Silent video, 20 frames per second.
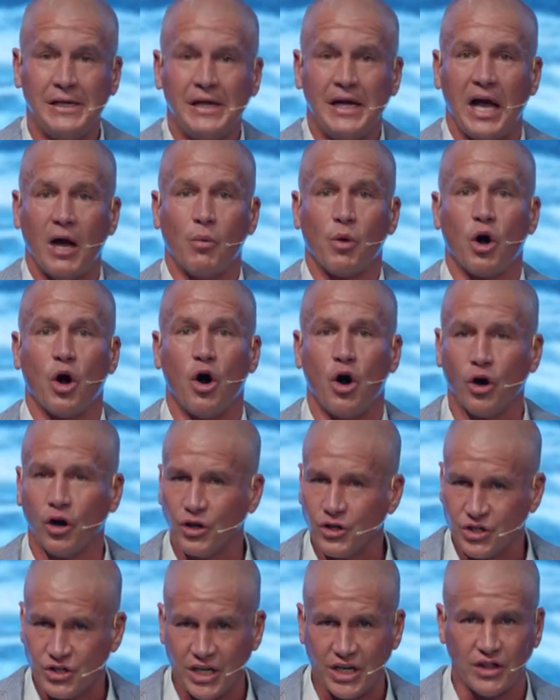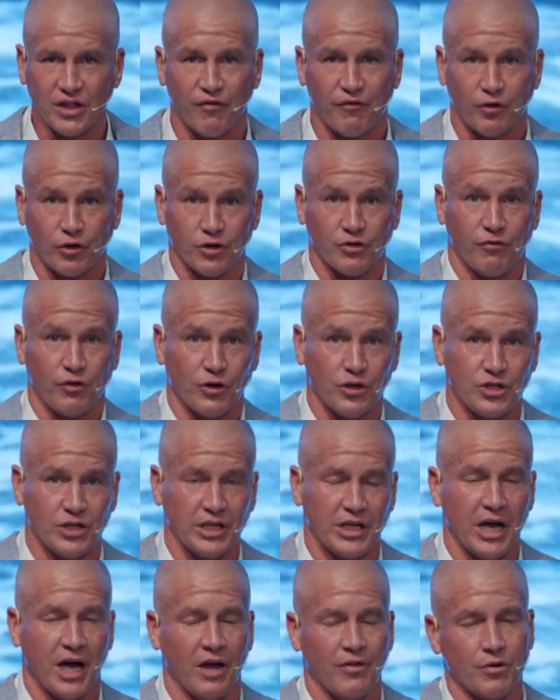and we're all going to sing the first verse
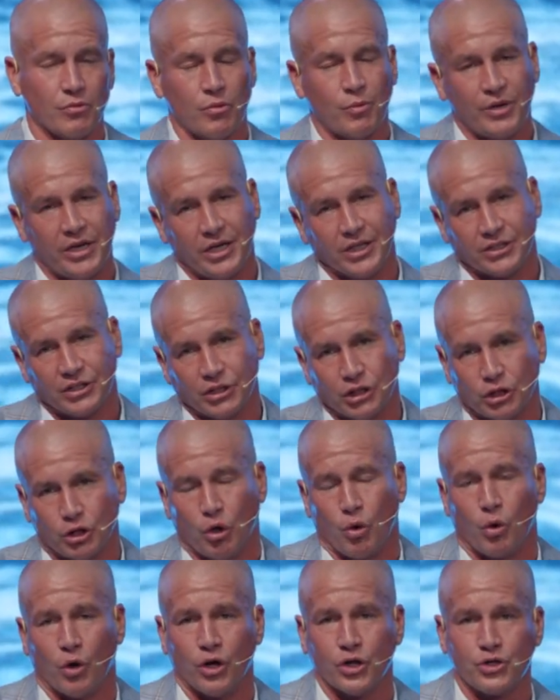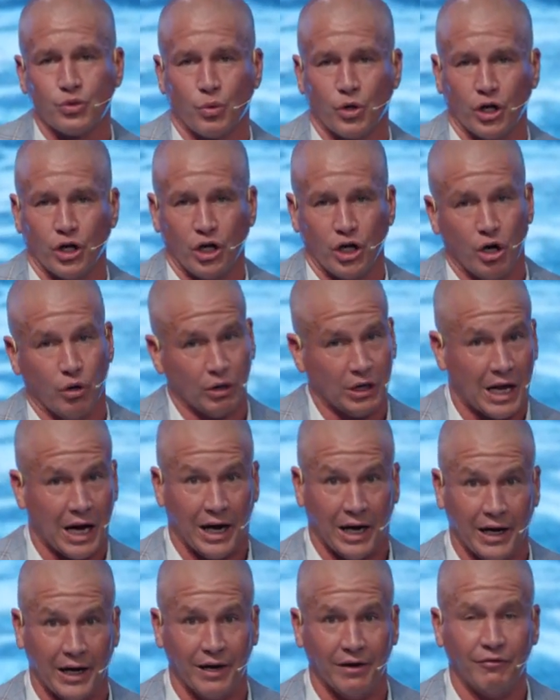together. When we get to the chorus, we're going to go
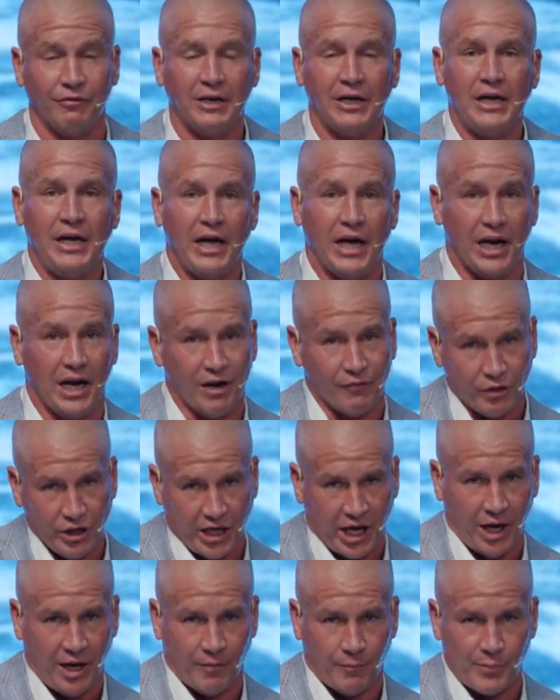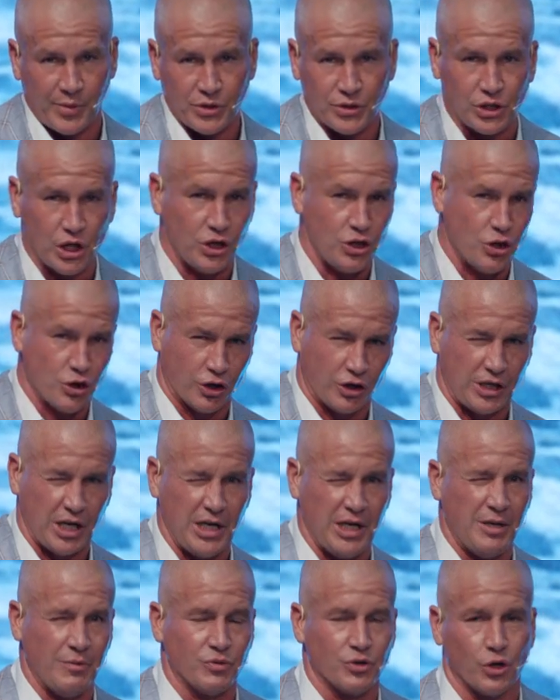live at every campus, and your
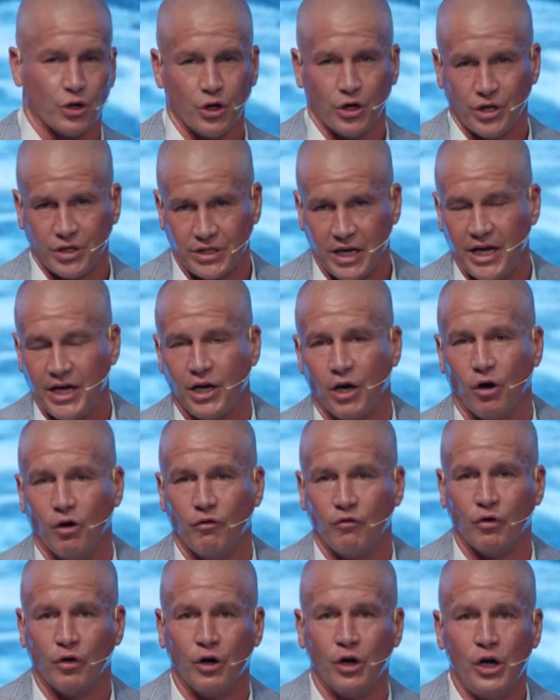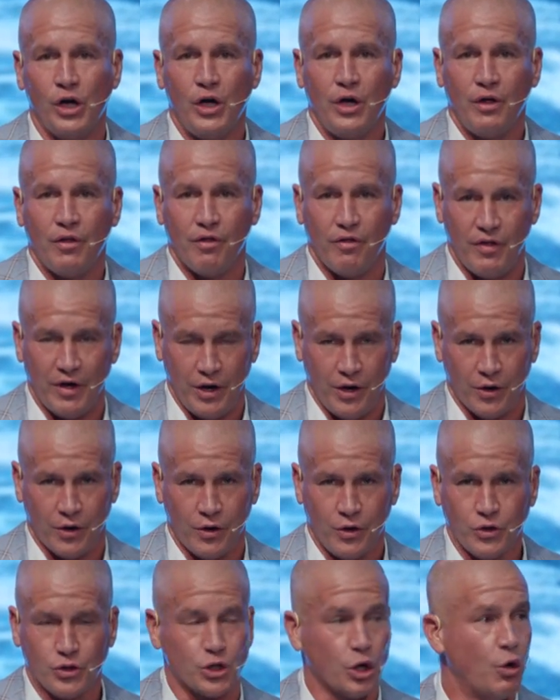teams are going to take over there.
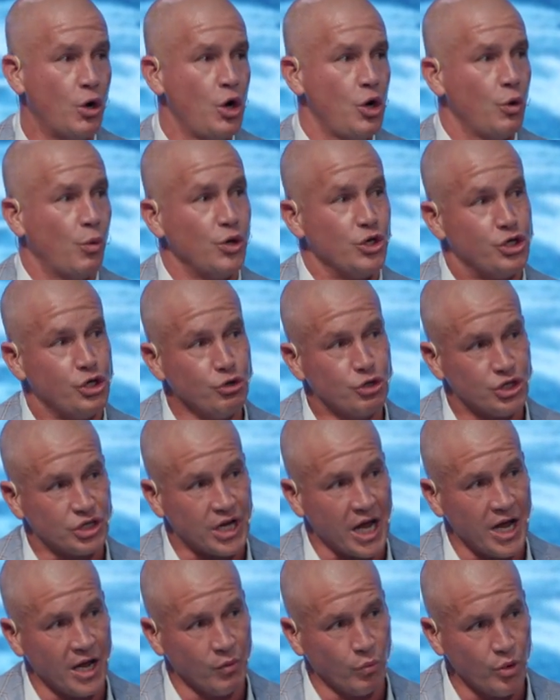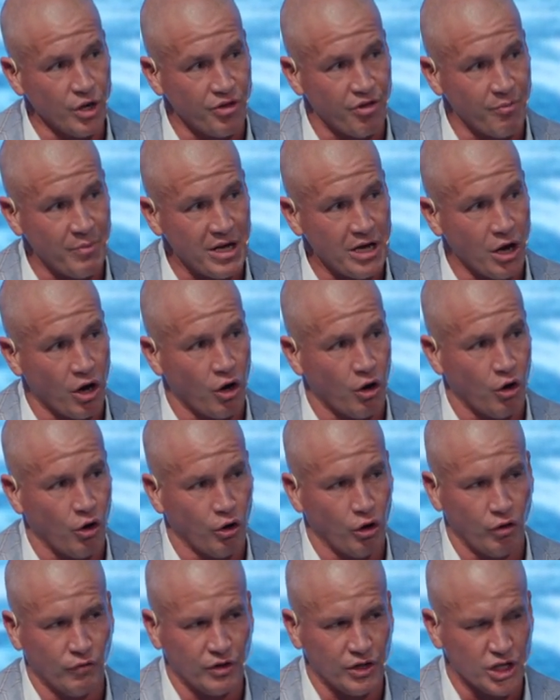So, would you stand with me
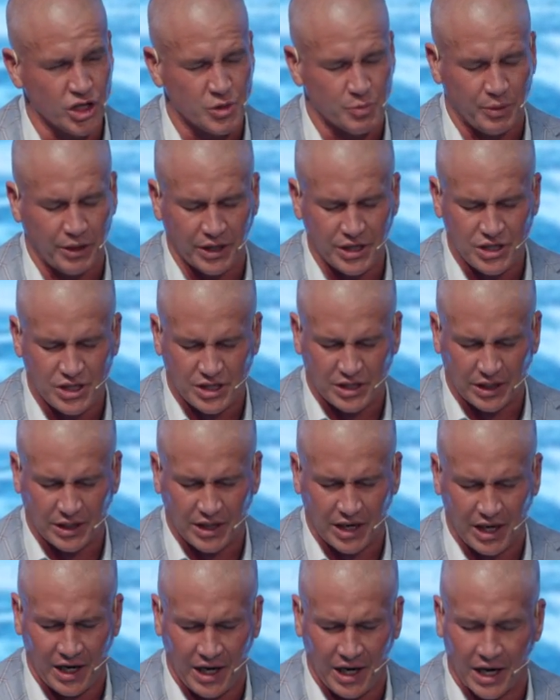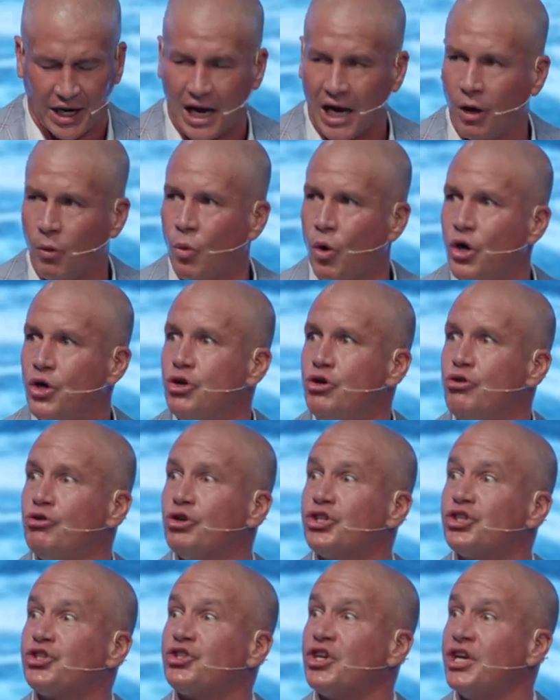all over this place today? And I want you to
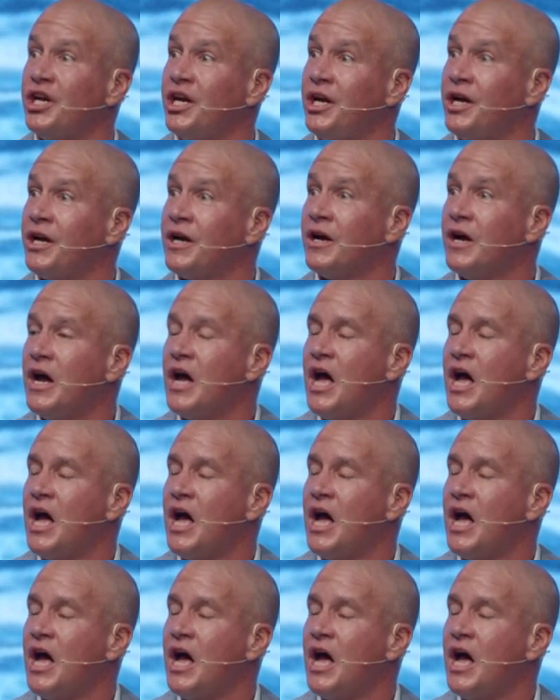sing